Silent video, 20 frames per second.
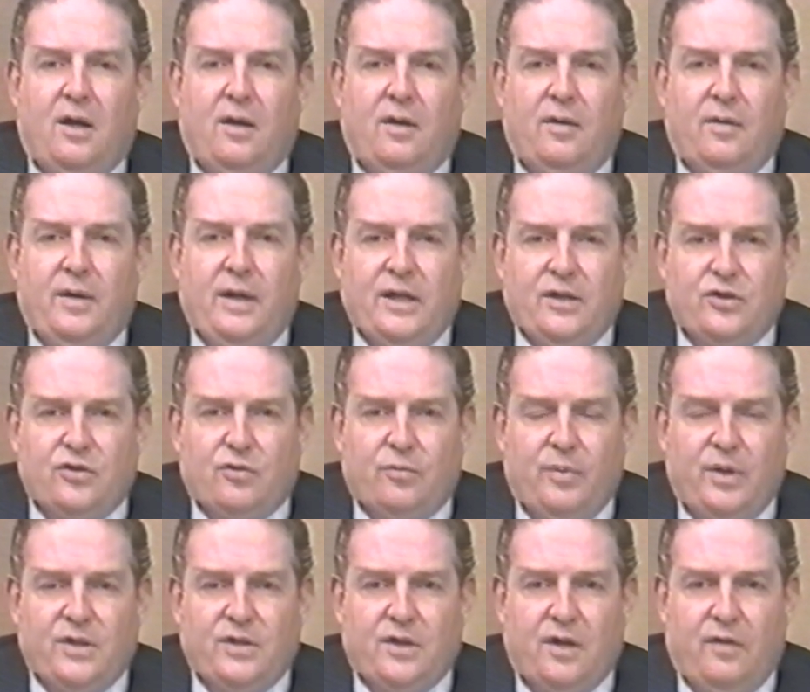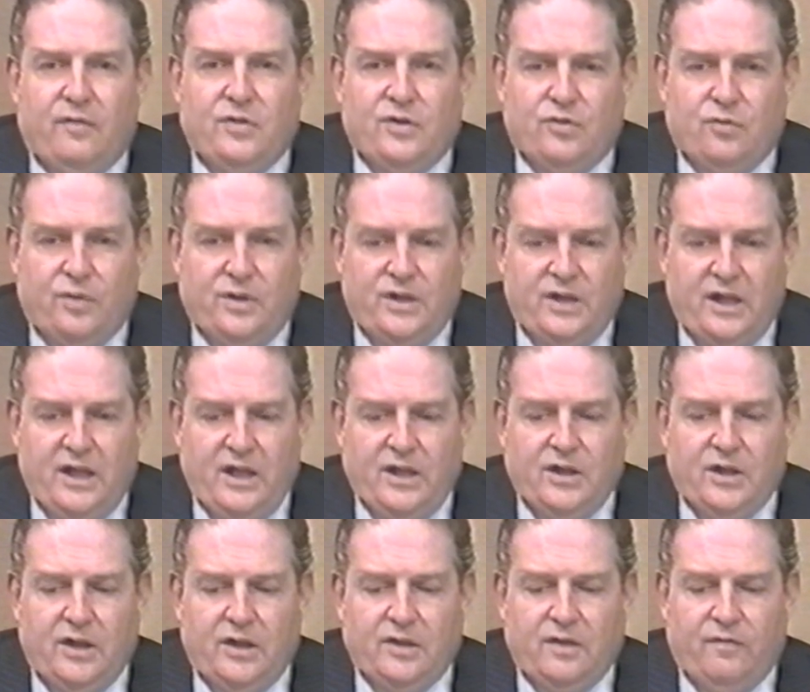instruments of
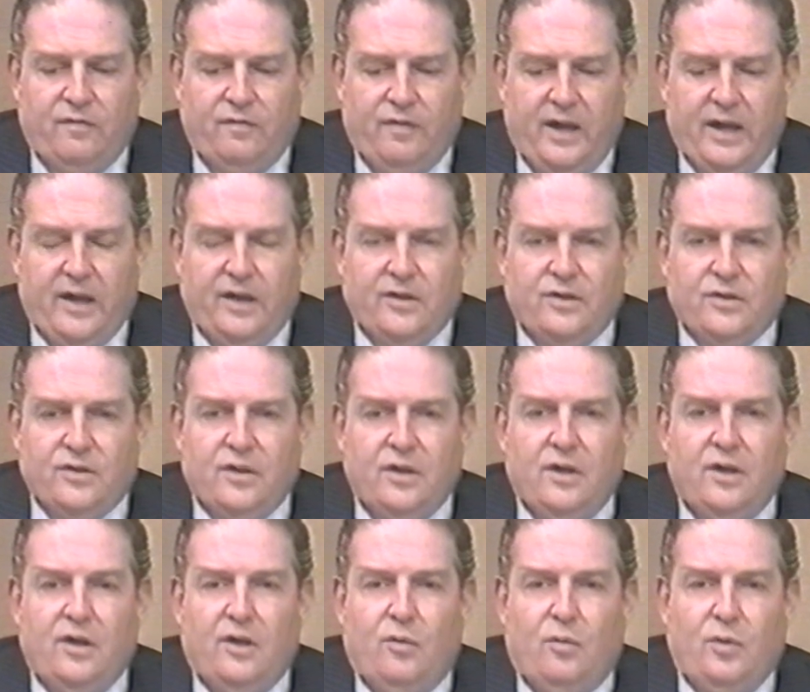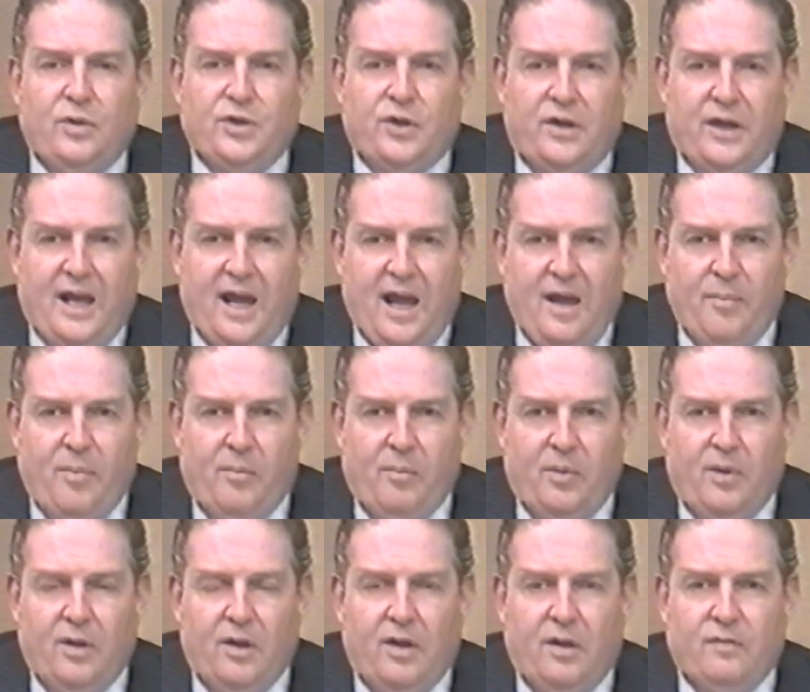strategic defense which are
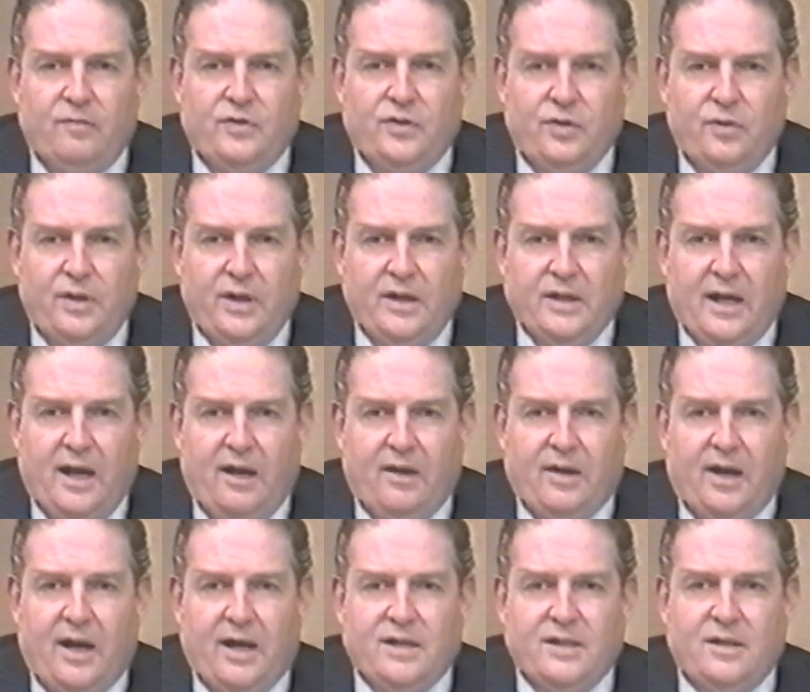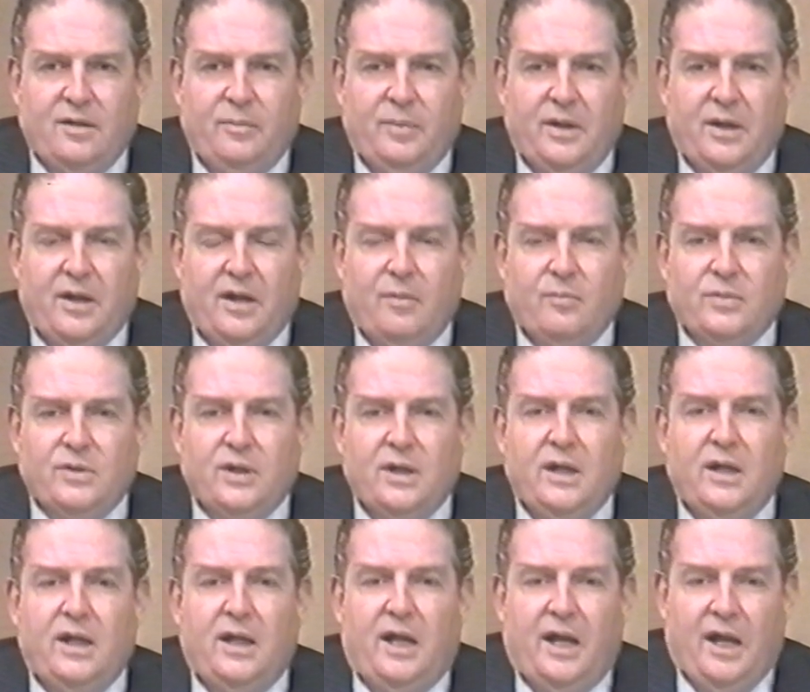capable of shooting down ICBMs
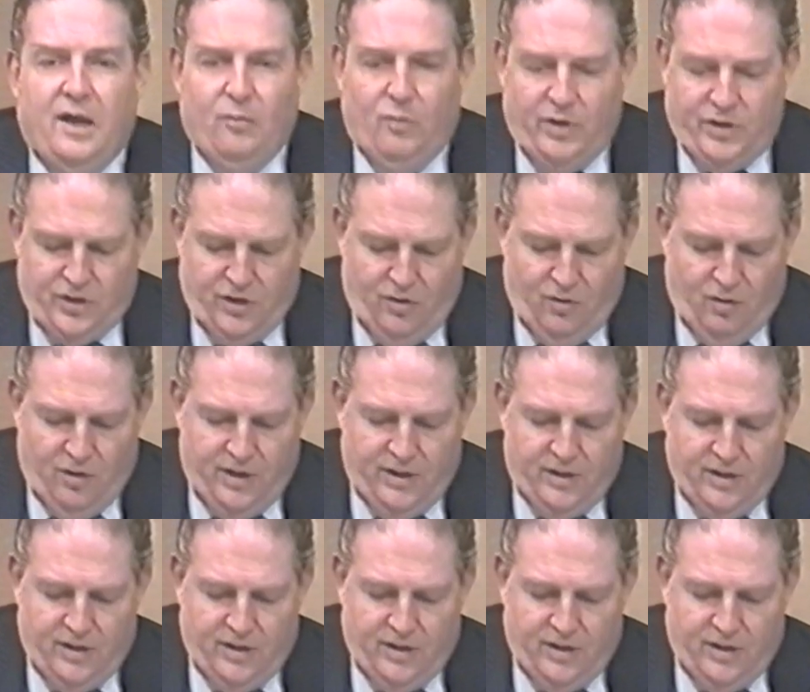and which, according to